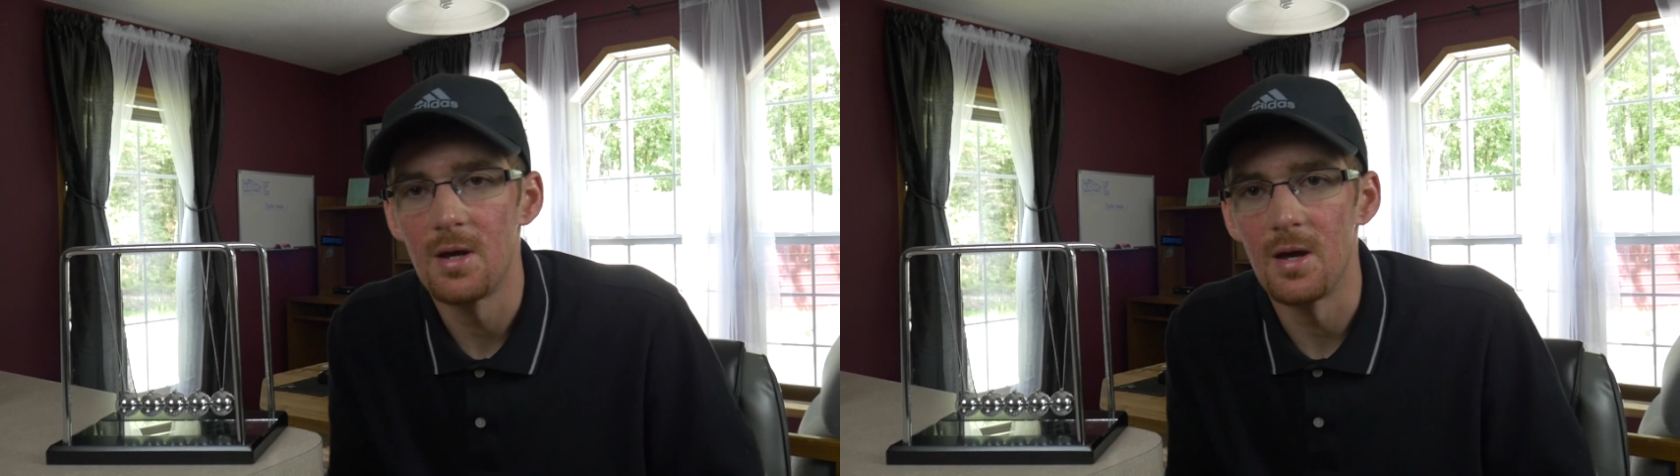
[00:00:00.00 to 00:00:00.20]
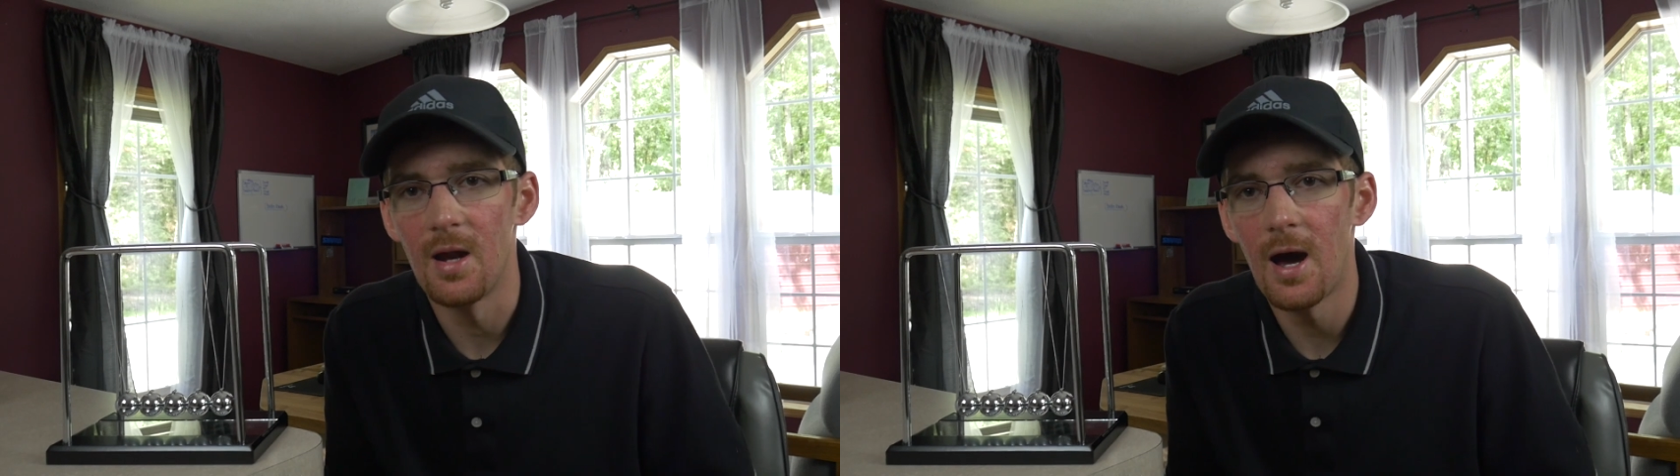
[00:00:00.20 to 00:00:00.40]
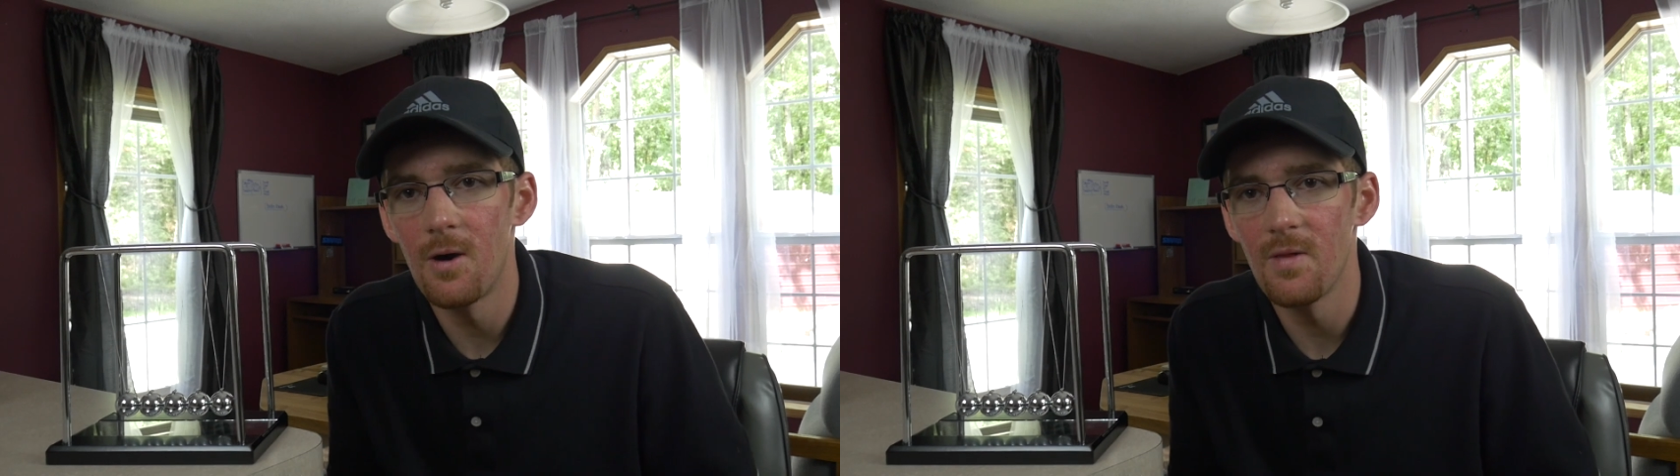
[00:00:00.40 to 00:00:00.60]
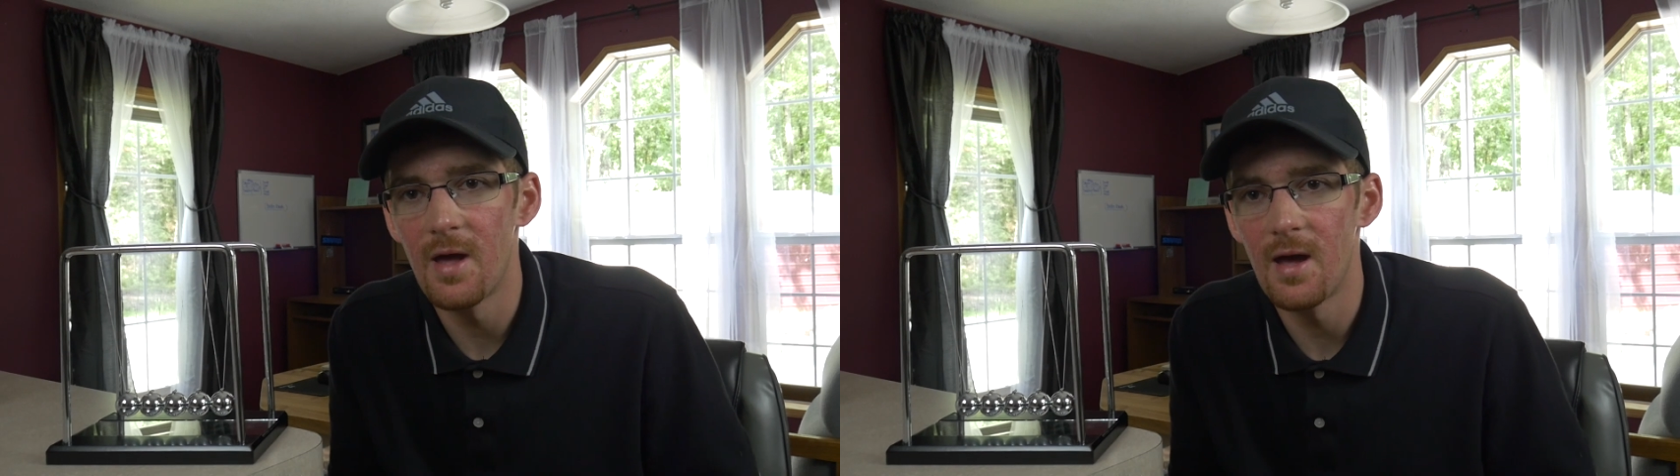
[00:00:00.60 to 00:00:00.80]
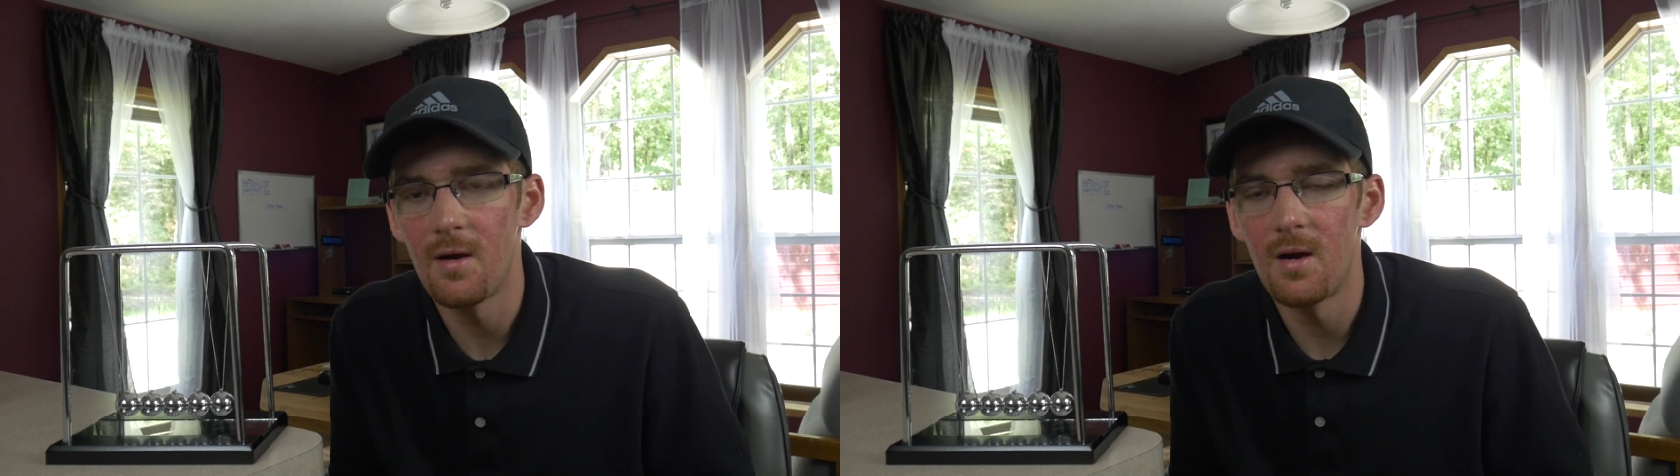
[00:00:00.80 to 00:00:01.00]
and how
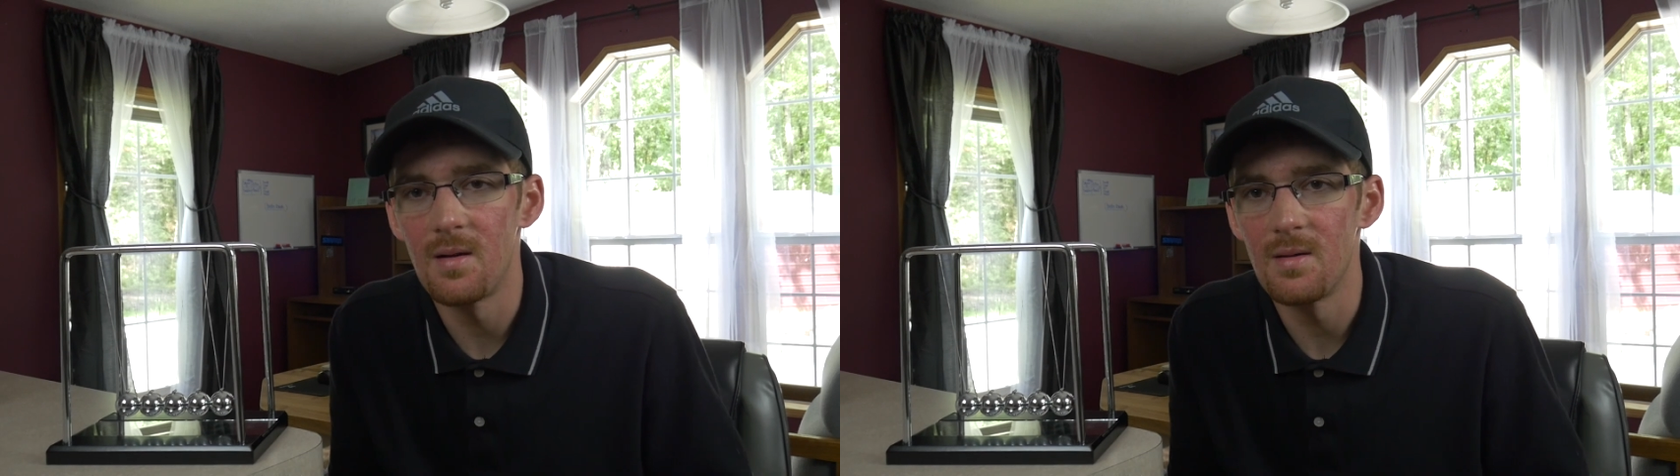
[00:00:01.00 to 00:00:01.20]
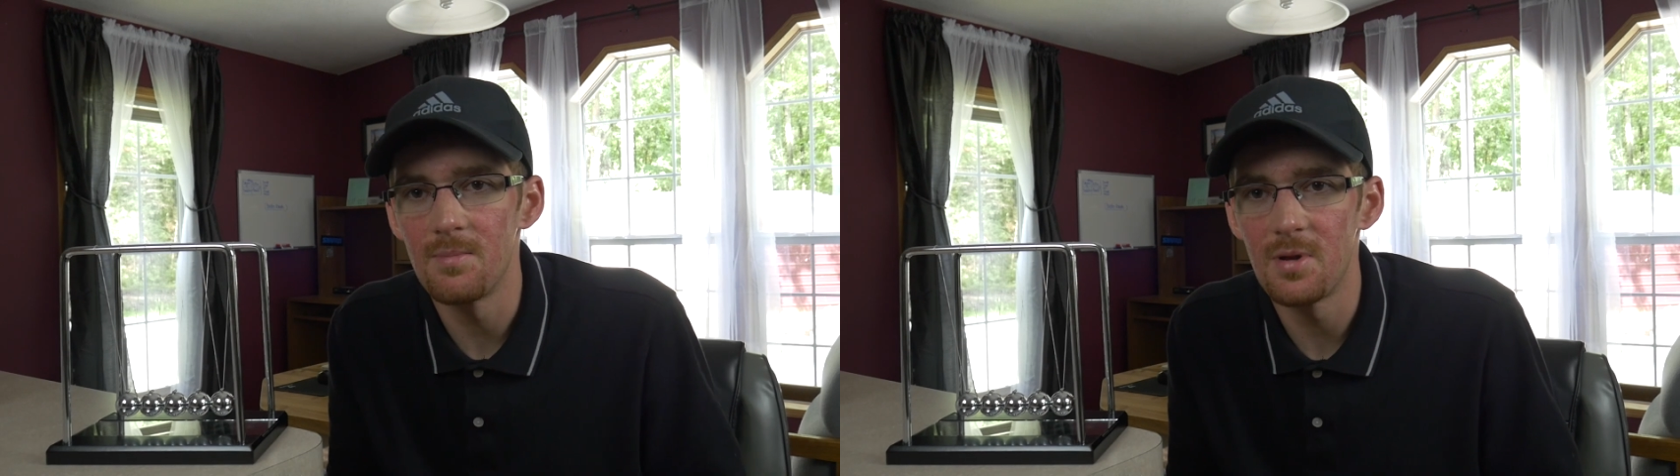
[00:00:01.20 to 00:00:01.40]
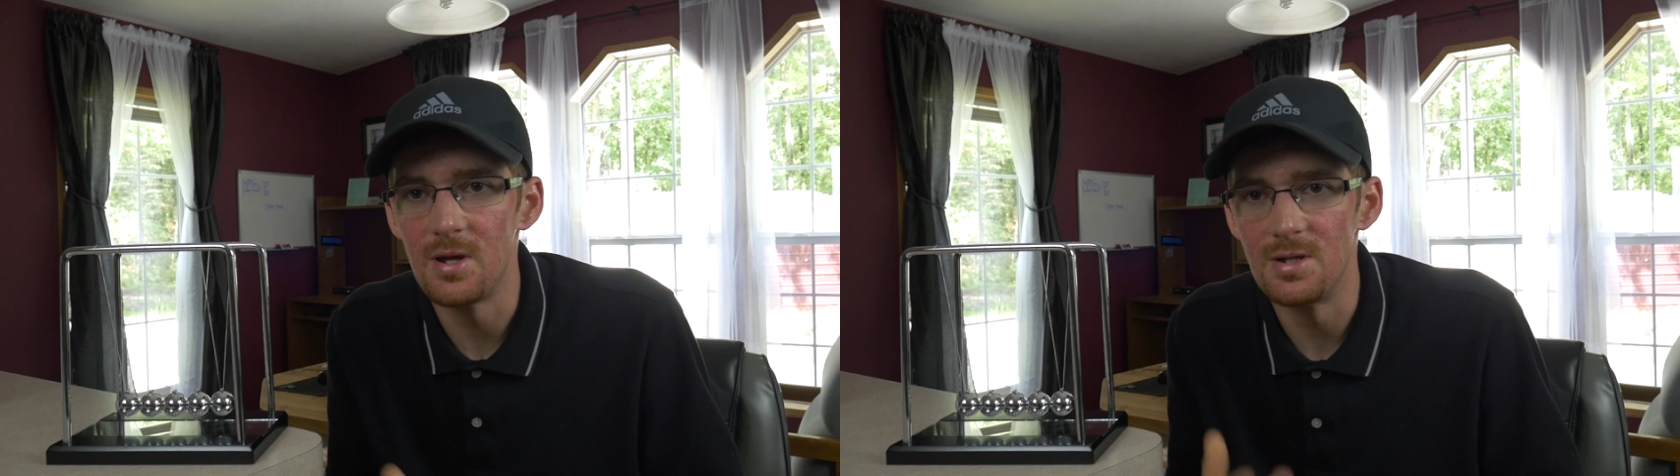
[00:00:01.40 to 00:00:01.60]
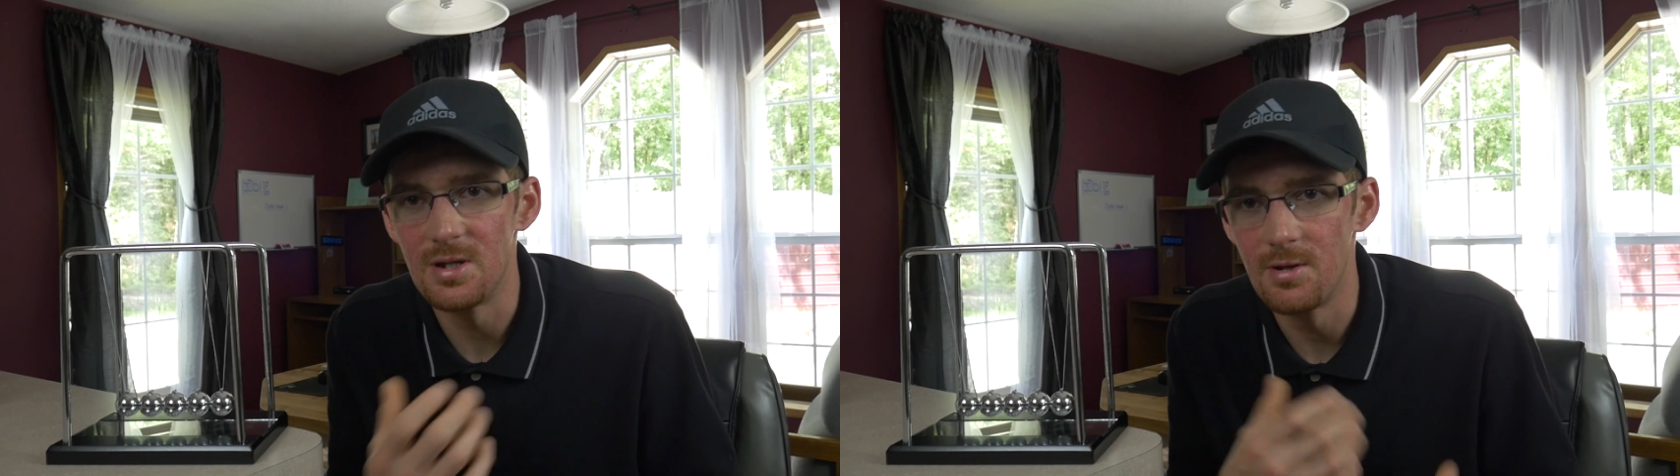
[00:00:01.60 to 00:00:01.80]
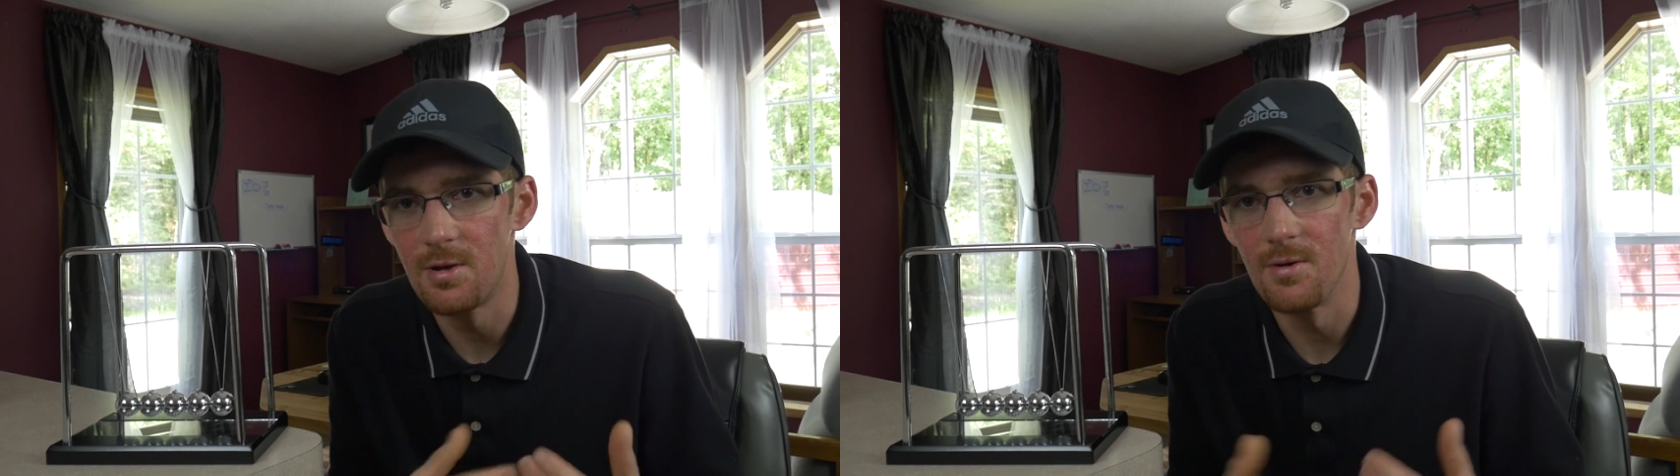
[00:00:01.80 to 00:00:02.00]
that all plays
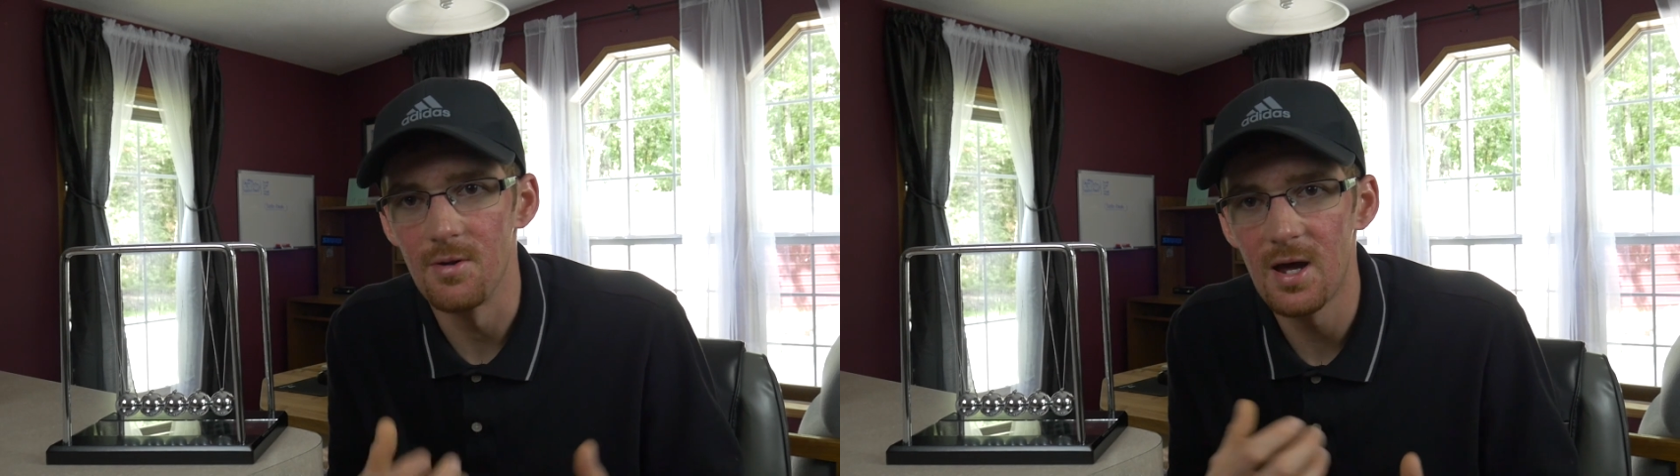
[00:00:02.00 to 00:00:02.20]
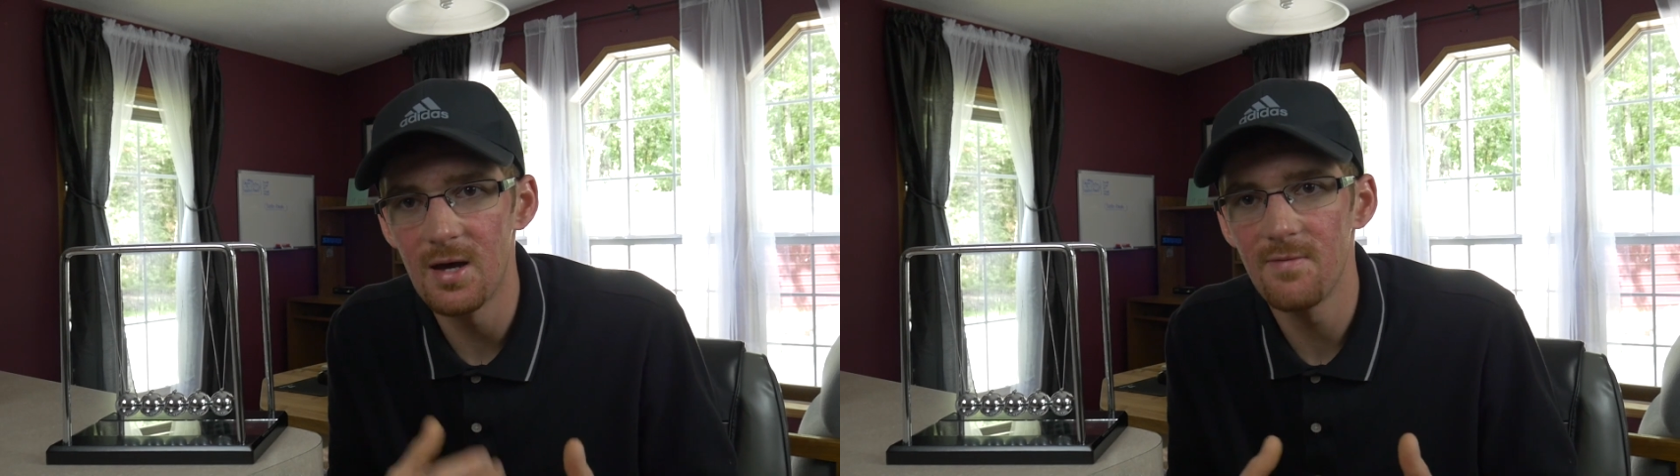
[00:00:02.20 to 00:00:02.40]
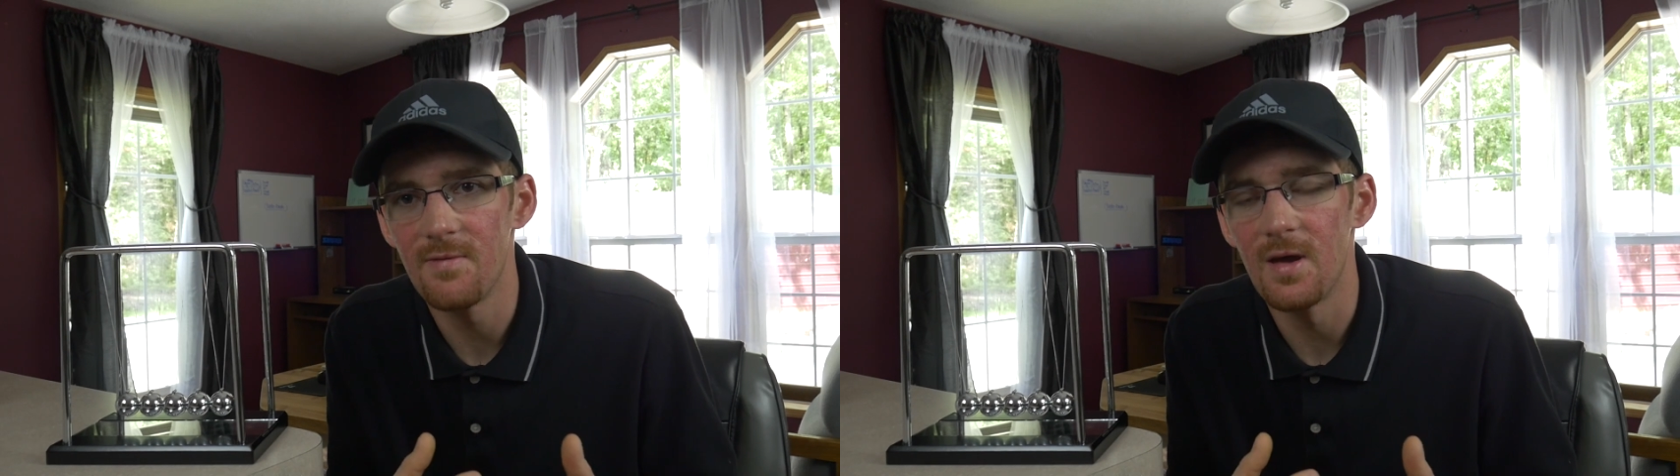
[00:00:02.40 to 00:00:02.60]
into your life